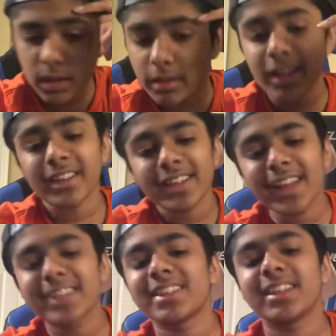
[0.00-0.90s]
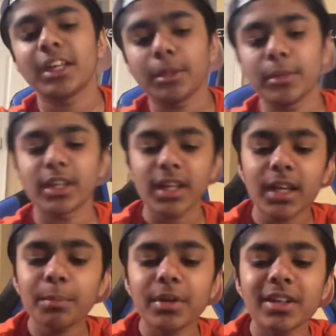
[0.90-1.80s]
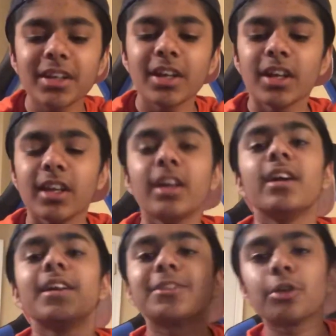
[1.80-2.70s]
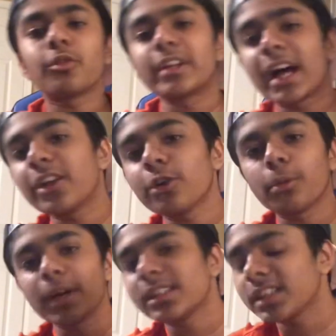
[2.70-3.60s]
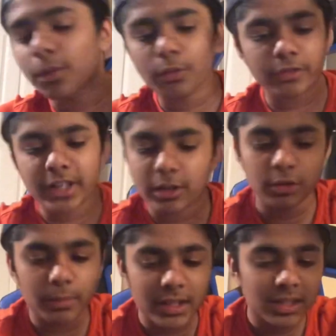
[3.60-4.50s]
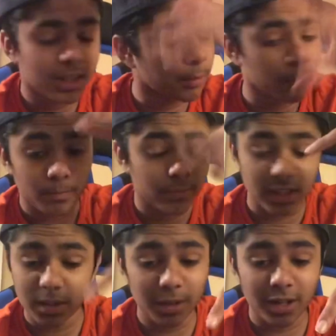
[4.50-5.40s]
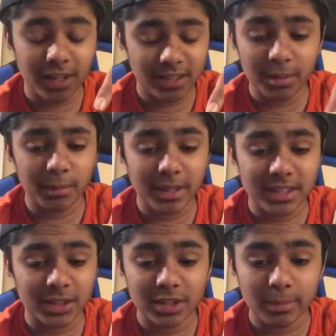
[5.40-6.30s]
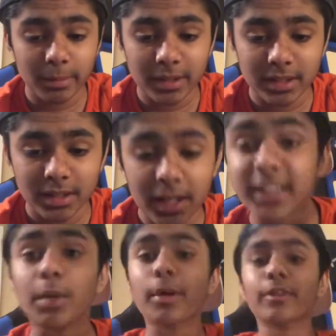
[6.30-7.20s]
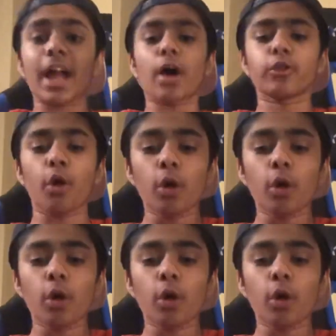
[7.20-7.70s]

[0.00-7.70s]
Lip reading: like, yeah, it's a team of the year, but it's not Ronaldo or Messi. I want Ronaldo or Messi. Come on. It's gonna be Messi. It's gonna be Ronaldo.